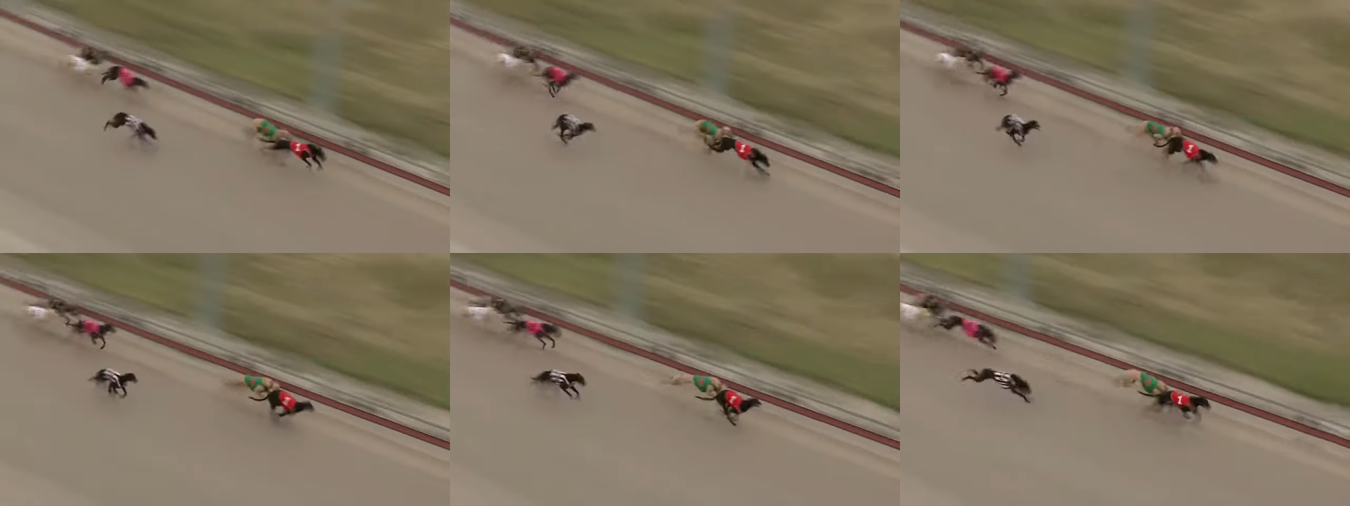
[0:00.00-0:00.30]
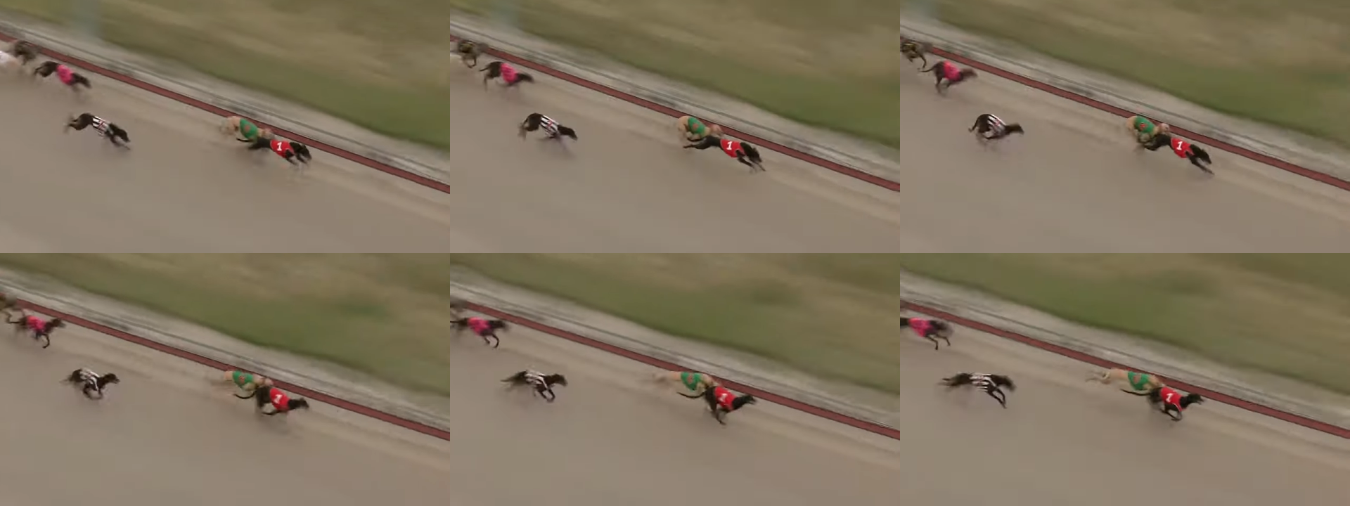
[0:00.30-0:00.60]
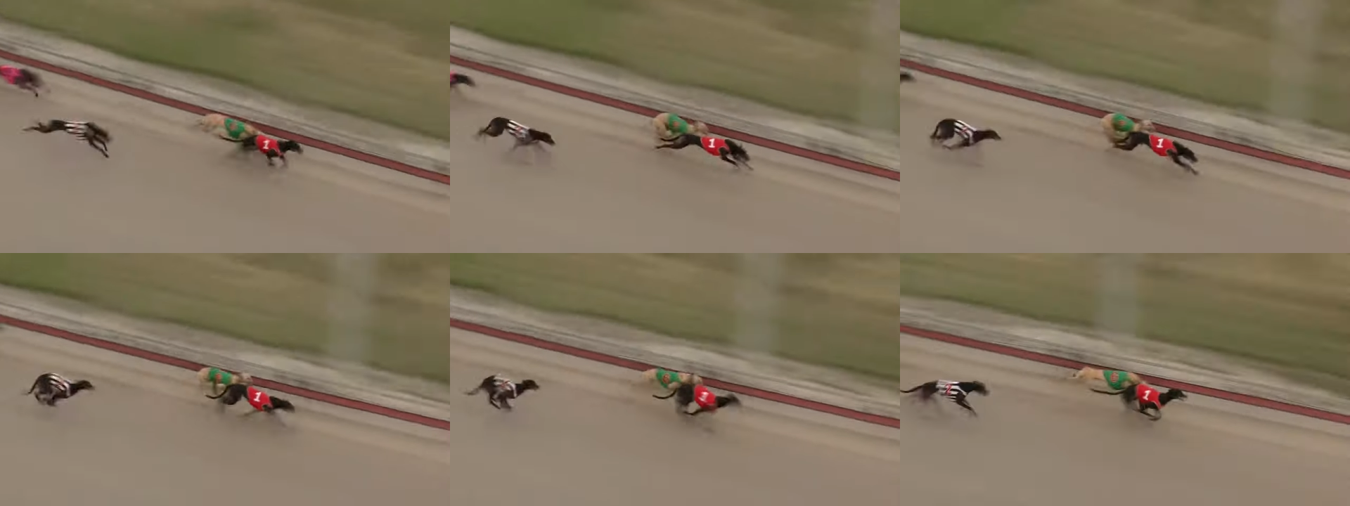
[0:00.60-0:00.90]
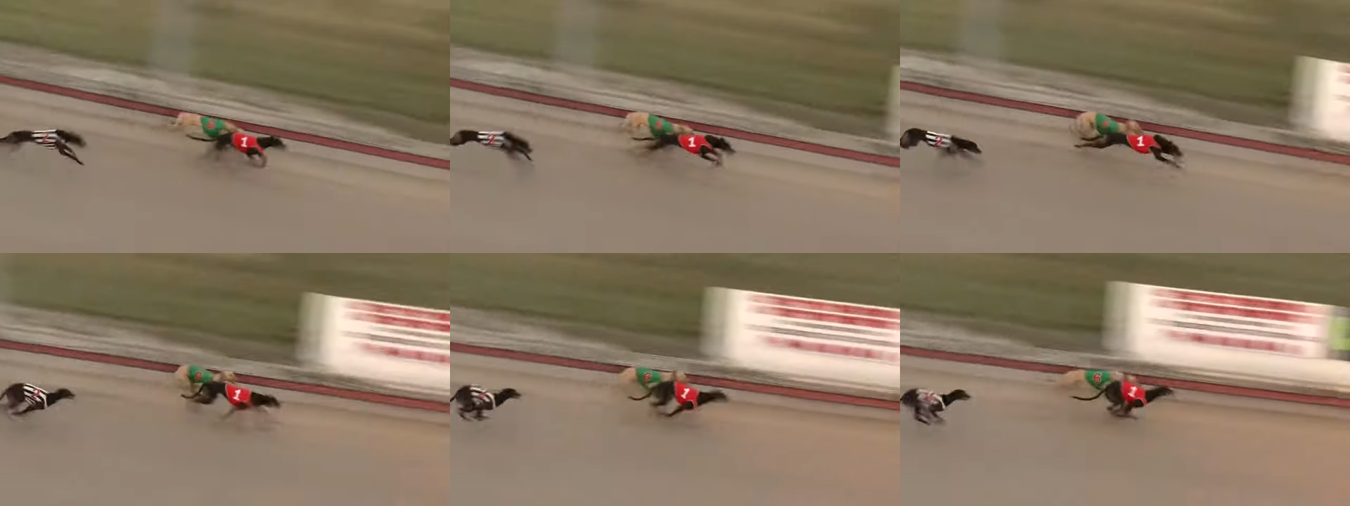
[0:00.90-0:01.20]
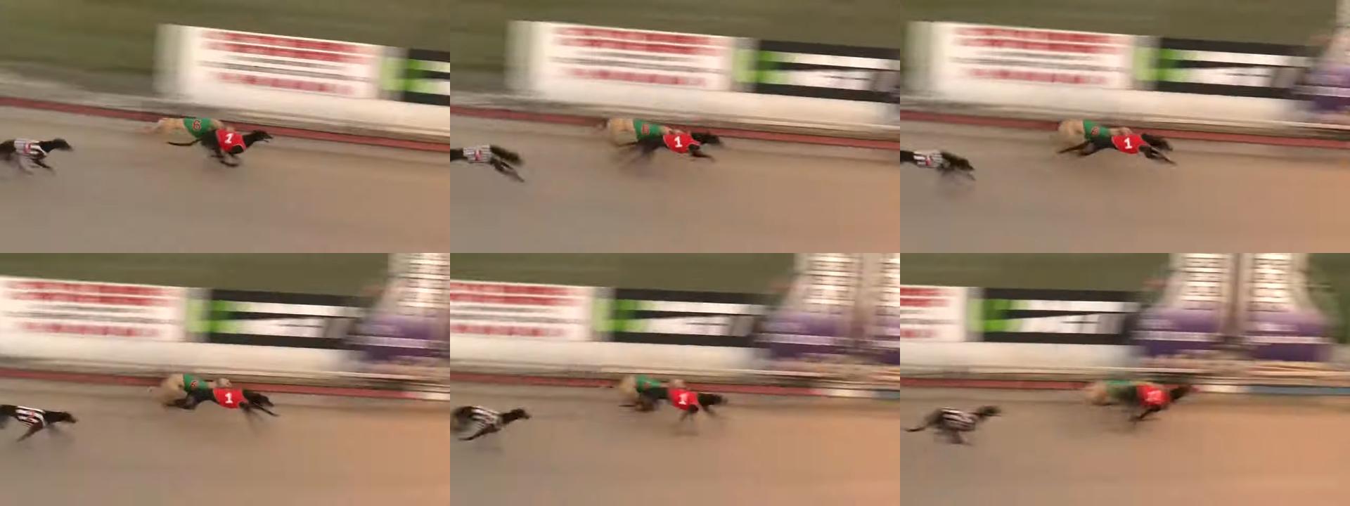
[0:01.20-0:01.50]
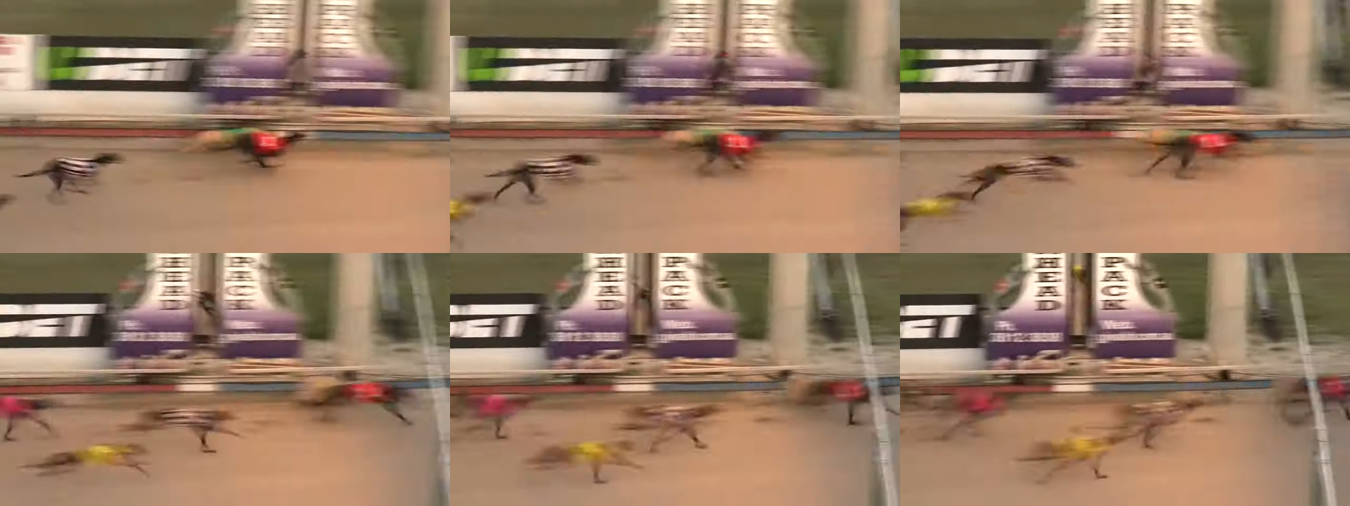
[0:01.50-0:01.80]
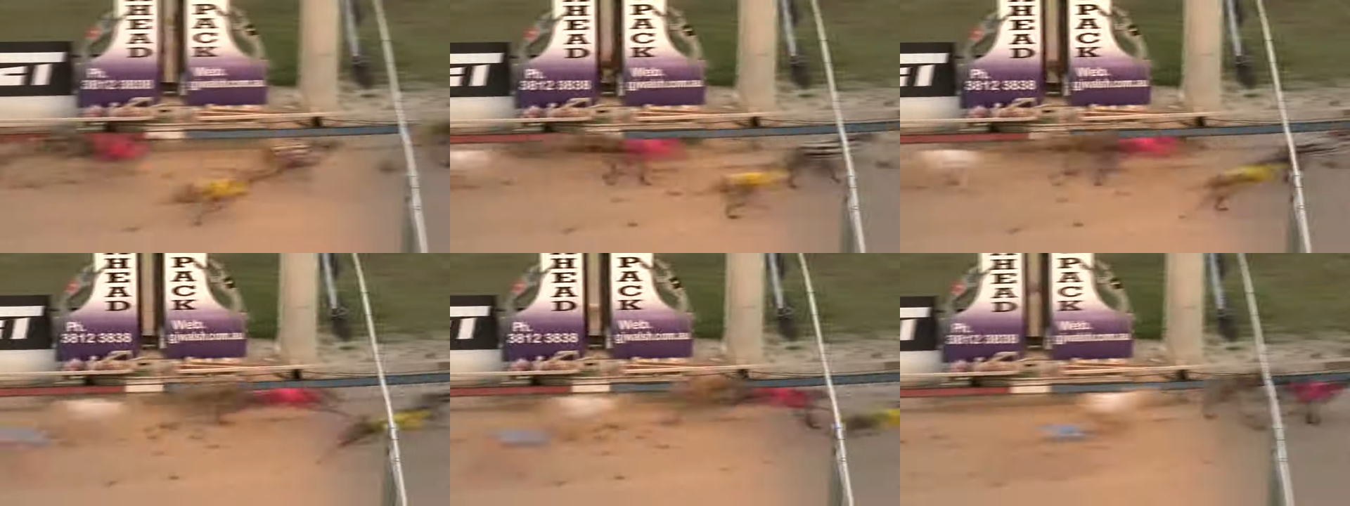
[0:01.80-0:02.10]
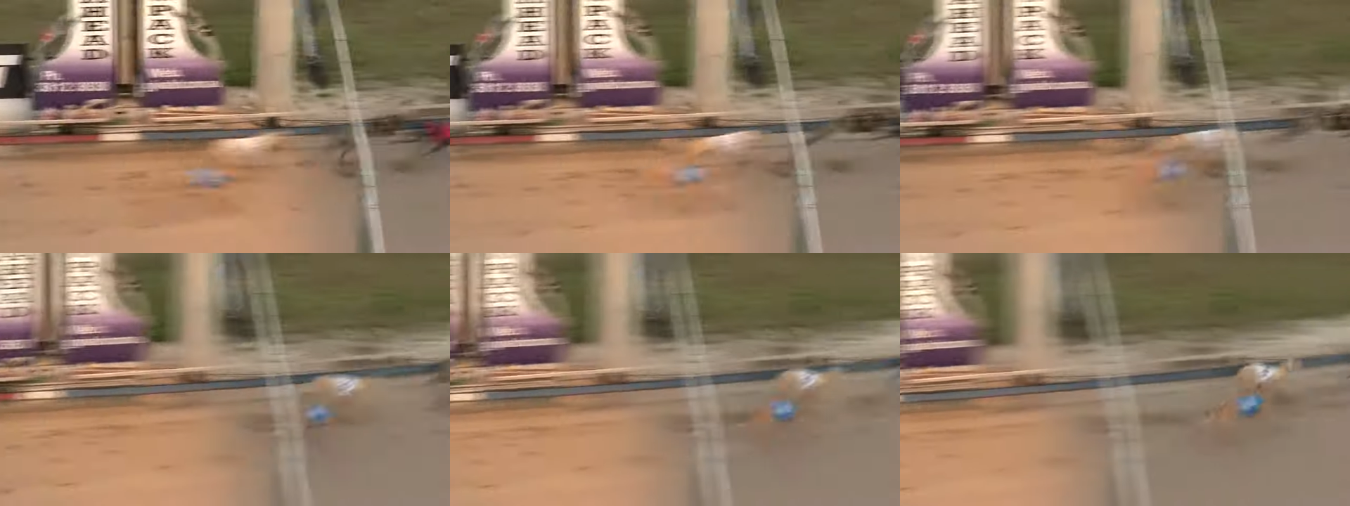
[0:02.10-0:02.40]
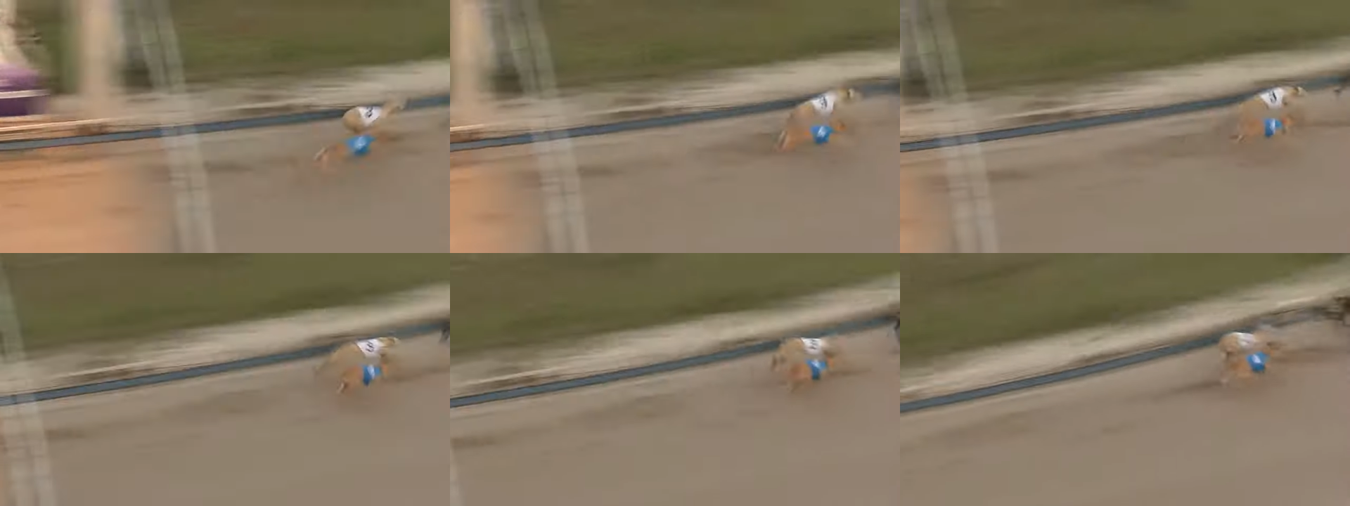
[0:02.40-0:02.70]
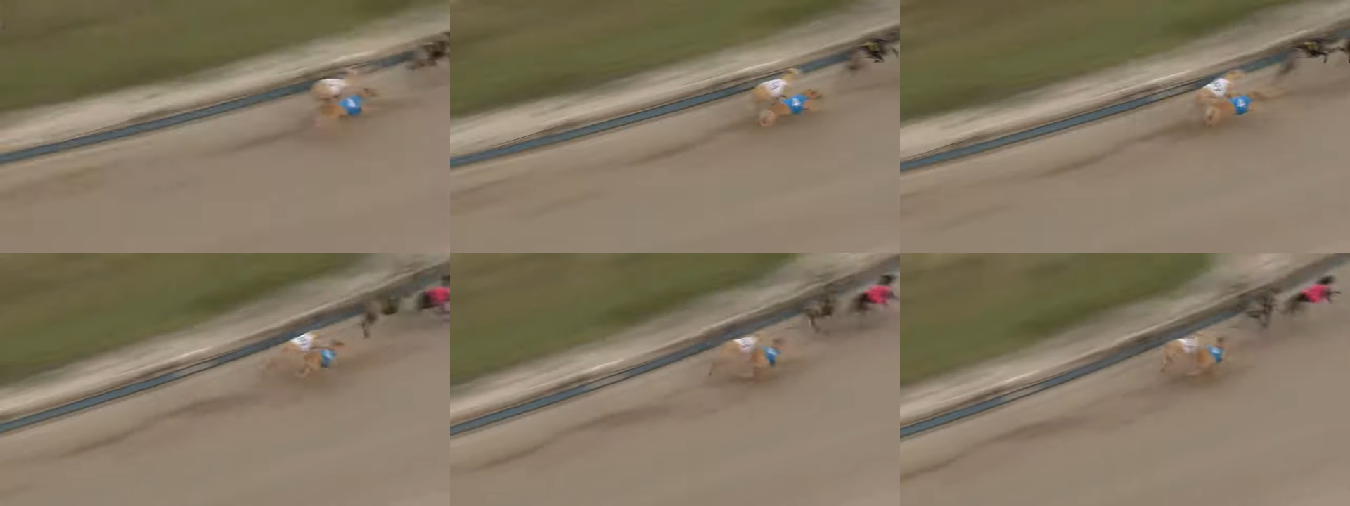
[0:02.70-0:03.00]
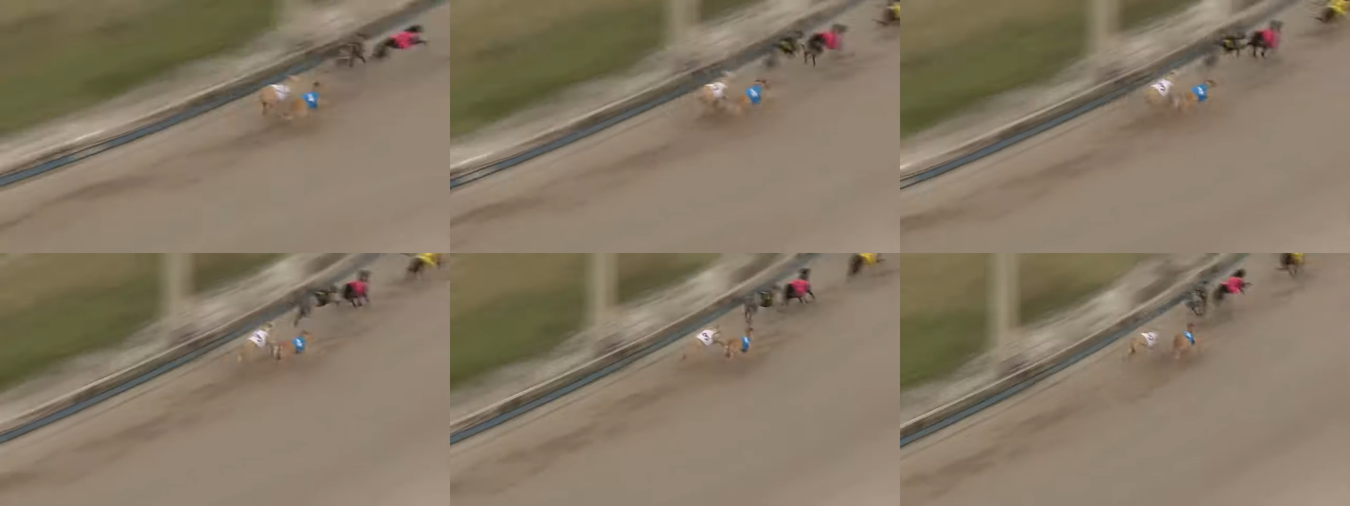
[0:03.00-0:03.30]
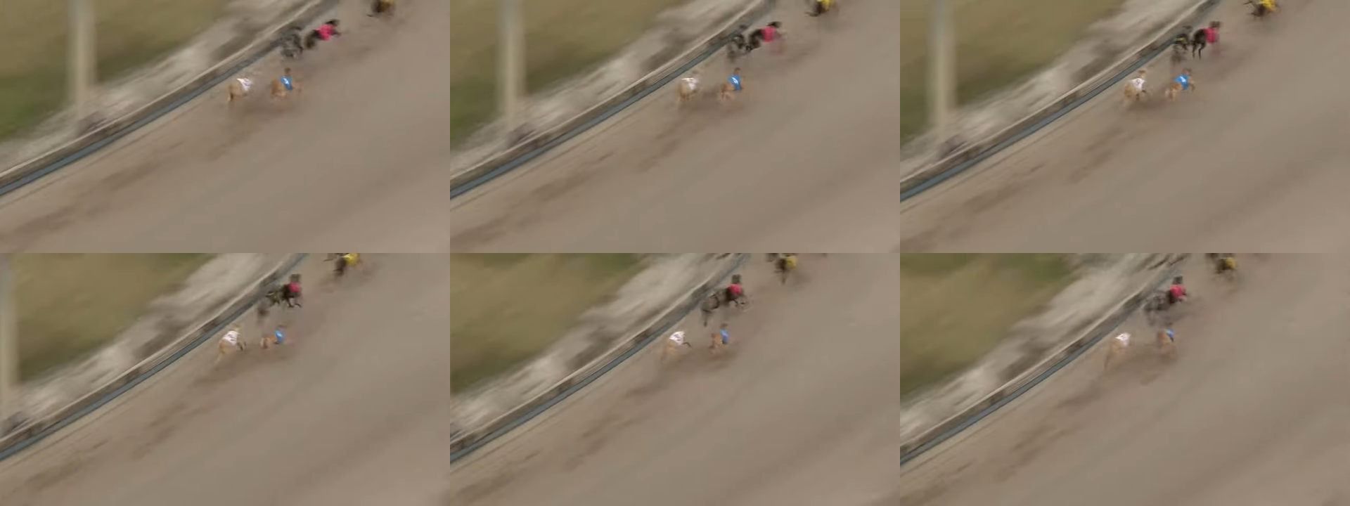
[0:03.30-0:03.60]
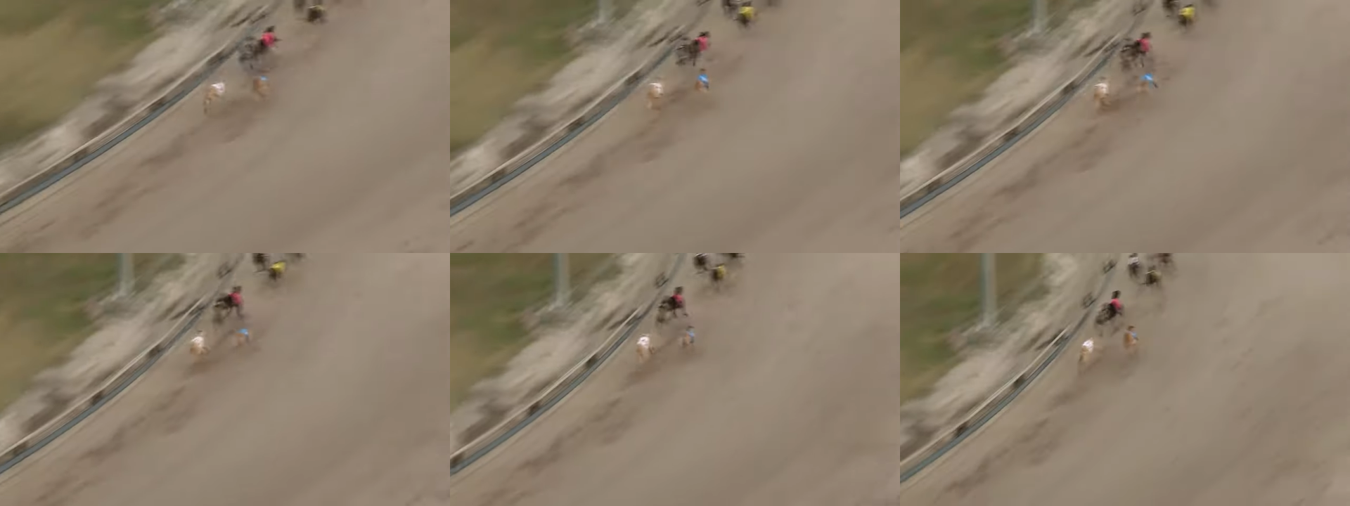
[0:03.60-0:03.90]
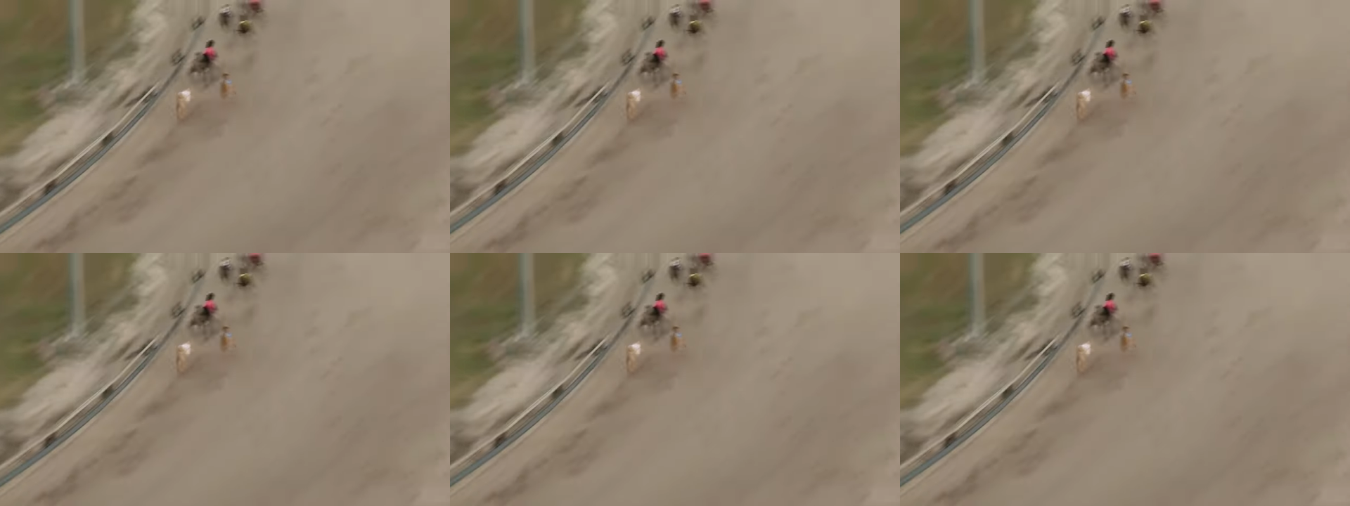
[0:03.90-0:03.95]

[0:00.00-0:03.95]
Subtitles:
Nobody's mouth can be seen.